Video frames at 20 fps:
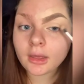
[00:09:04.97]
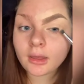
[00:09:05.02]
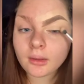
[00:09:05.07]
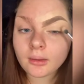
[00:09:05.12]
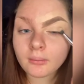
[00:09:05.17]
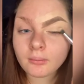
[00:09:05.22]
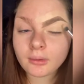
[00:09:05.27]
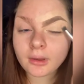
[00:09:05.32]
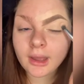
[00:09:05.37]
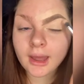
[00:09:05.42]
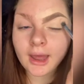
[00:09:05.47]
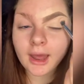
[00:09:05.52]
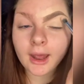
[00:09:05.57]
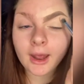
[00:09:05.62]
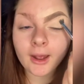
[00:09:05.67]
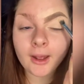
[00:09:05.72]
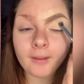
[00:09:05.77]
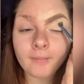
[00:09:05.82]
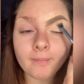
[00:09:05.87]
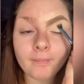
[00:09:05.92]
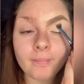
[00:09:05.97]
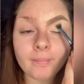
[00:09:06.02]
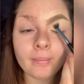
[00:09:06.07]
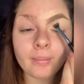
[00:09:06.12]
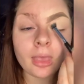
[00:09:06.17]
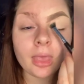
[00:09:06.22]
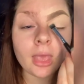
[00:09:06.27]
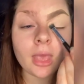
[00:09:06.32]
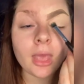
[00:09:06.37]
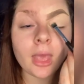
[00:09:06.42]
But yeah, and
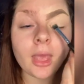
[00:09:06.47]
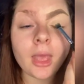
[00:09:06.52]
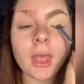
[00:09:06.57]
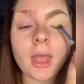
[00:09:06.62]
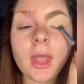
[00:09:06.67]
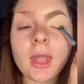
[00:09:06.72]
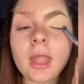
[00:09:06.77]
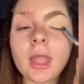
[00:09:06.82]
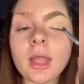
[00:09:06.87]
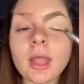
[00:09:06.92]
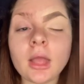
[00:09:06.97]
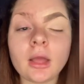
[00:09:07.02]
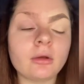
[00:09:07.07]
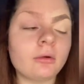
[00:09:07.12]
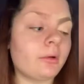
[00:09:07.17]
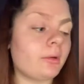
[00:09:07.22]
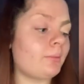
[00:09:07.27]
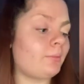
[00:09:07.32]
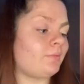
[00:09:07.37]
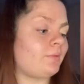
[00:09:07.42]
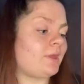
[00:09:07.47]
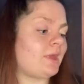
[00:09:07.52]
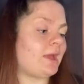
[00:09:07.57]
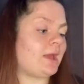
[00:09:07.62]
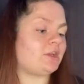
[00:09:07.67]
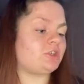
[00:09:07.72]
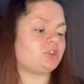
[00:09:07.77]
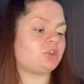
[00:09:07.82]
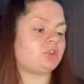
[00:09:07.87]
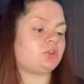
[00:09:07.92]
then I go in with the
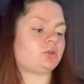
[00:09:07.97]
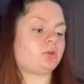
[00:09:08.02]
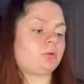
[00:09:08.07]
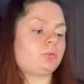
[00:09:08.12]
eyeshadow.